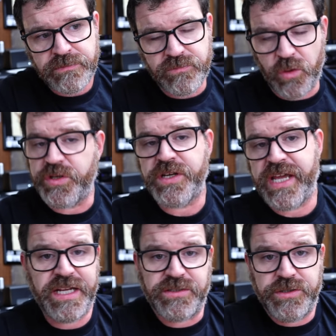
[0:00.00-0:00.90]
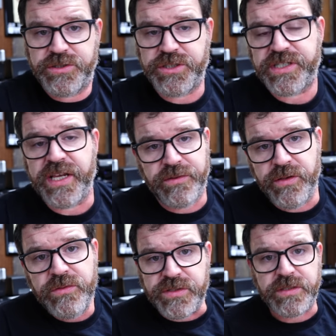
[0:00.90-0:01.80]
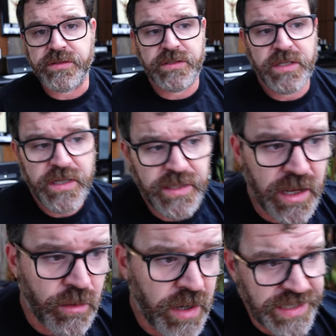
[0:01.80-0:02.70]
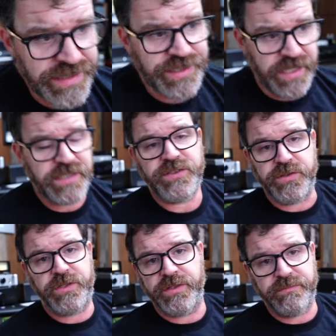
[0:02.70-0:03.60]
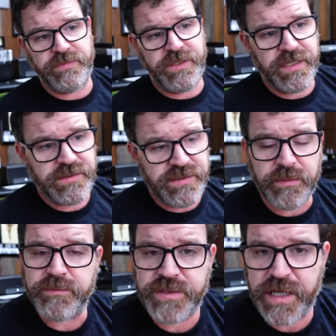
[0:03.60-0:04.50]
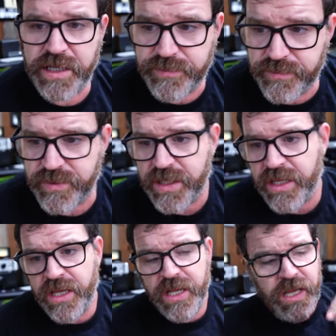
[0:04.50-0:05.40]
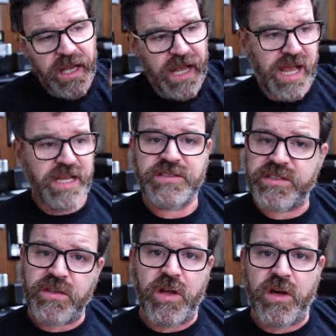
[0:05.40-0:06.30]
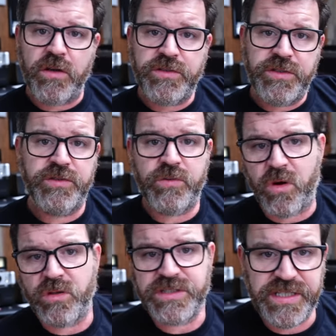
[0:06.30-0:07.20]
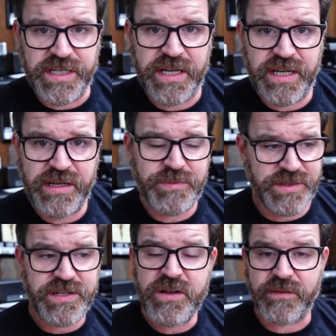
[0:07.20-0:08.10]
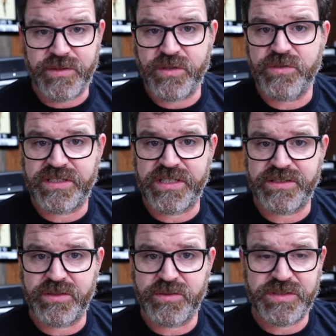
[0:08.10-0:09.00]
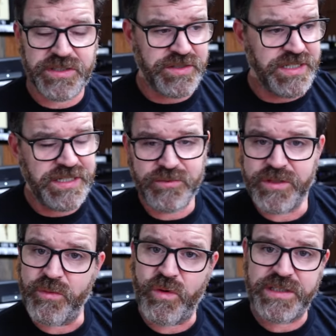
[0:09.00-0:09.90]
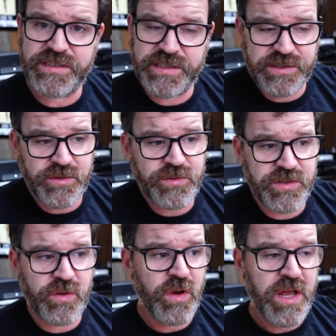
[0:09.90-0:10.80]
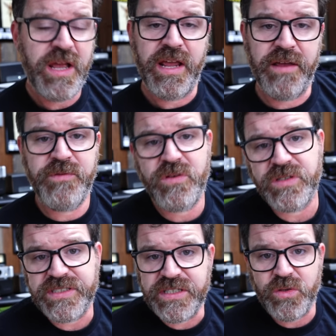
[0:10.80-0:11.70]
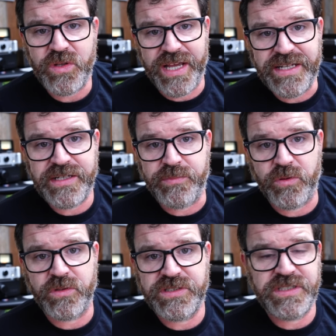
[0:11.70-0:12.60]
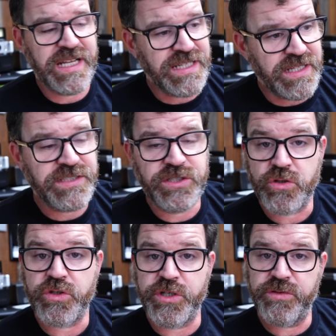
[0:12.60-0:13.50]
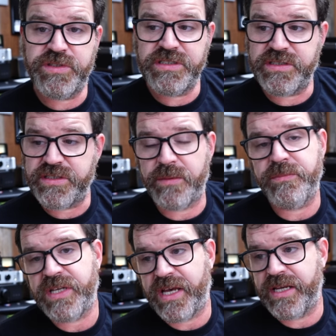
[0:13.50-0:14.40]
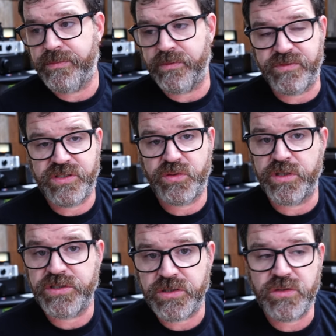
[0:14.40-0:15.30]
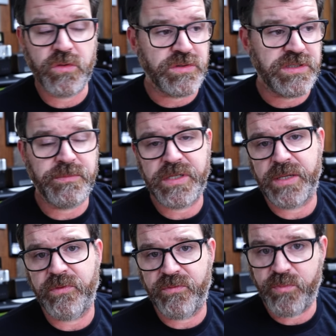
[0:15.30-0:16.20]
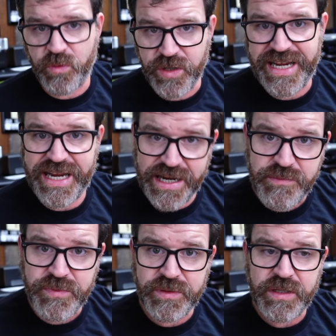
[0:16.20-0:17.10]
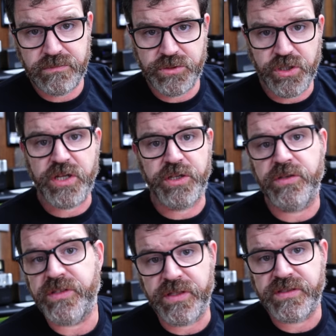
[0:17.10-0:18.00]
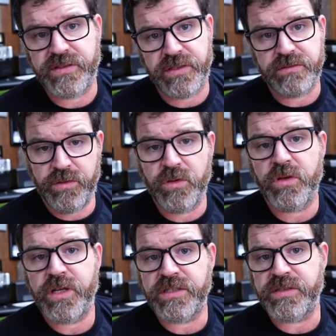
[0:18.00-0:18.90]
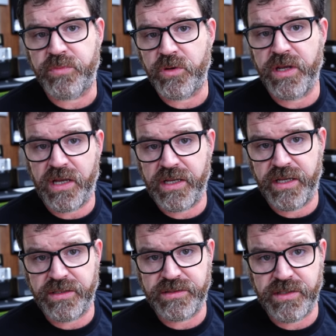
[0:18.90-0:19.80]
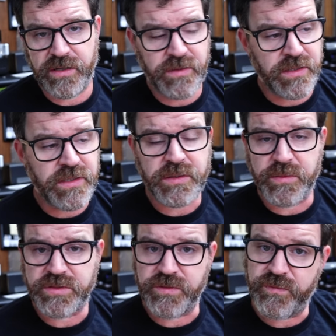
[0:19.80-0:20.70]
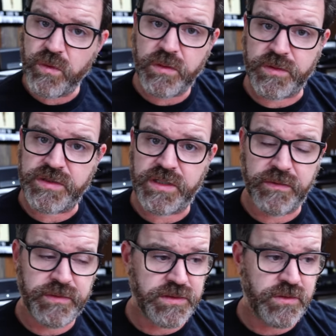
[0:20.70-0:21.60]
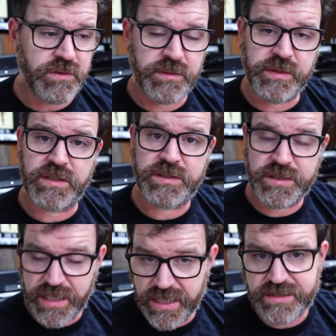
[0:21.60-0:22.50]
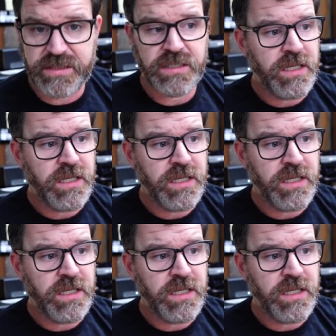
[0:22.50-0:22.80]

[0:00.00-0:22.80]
well, you just can't use it. Now, I guess you could get some type of XLR to RCA, but then you have two signals and you're getting rid of one signal. So if you're a single-ended person, unless you're using some type of switcher or some type of preamp, you're not using this thing. You're looking at some pretty high-end stuff. I think the most affordable stuff is going to be the Schkit